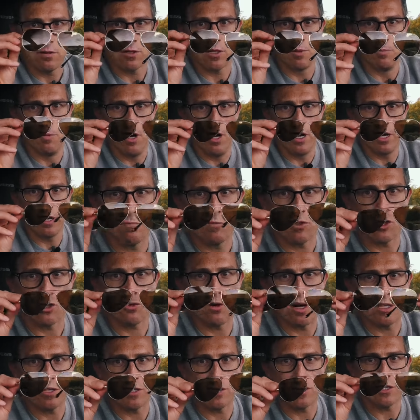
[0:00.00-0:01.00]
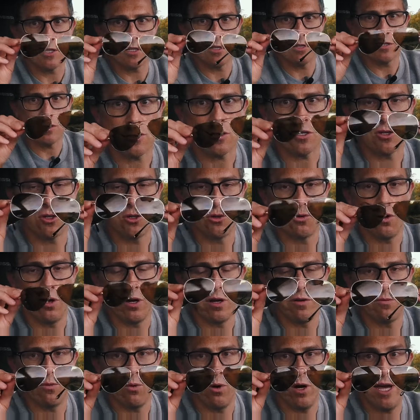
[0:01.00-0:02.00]
to my transitions
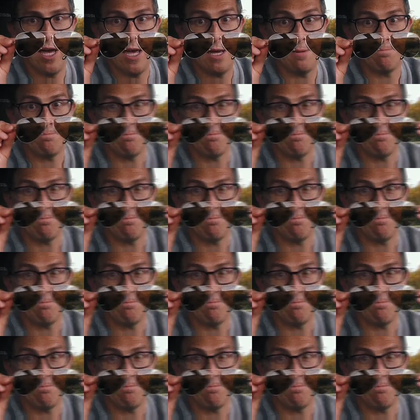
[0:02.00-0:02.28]
Drivewear.